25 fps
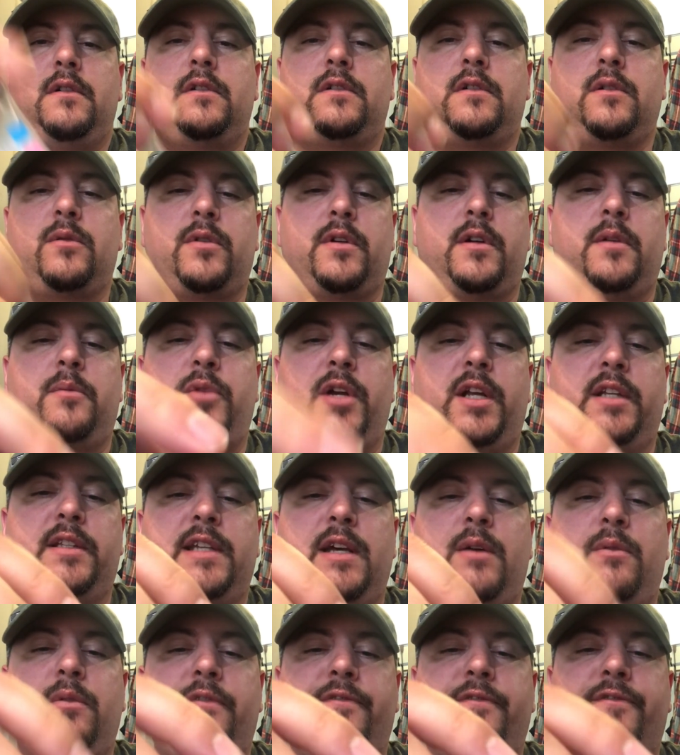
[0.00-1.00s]
So we're going to break
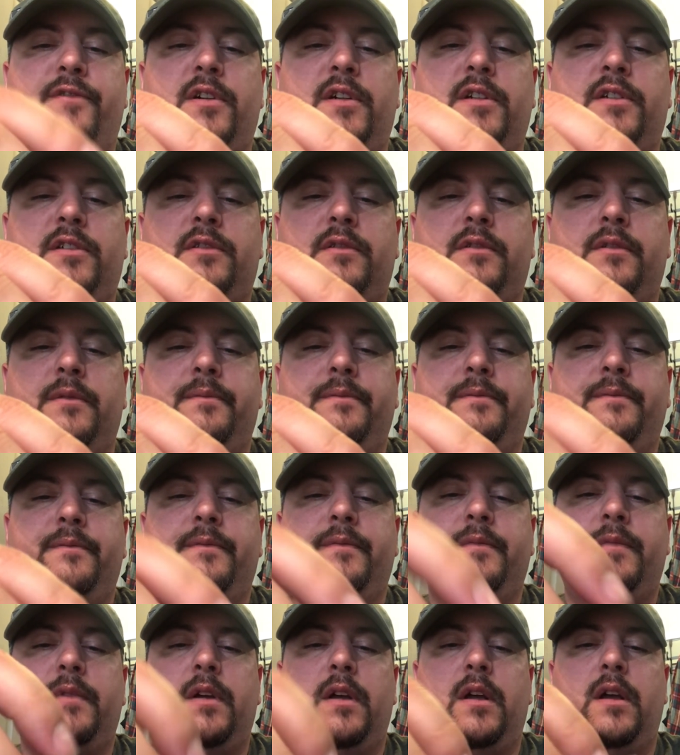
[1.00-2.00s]
that one first.
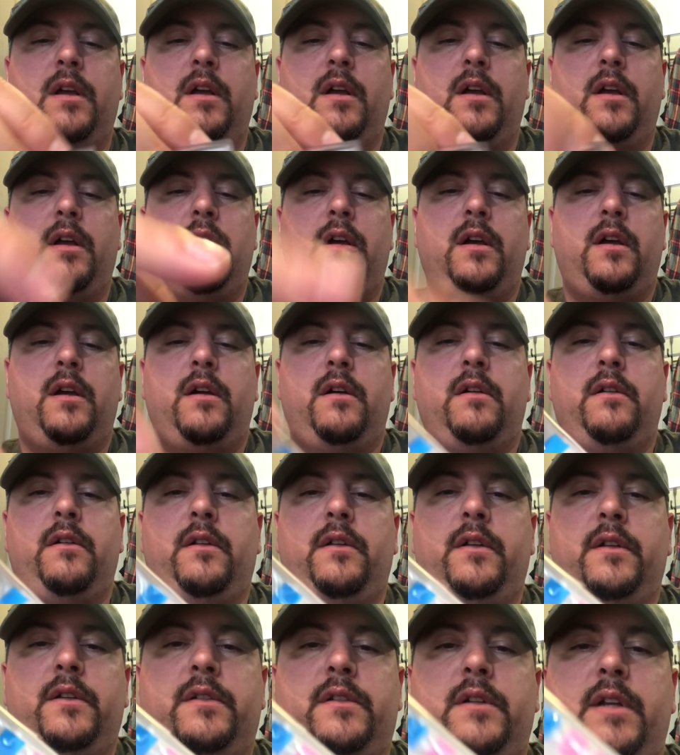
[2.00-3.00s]

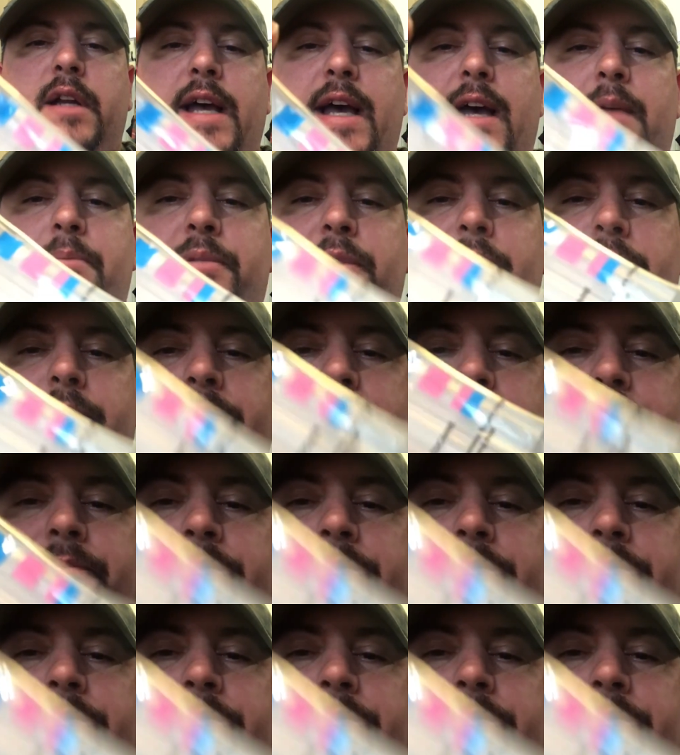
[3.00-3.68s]
Anything's going to happen.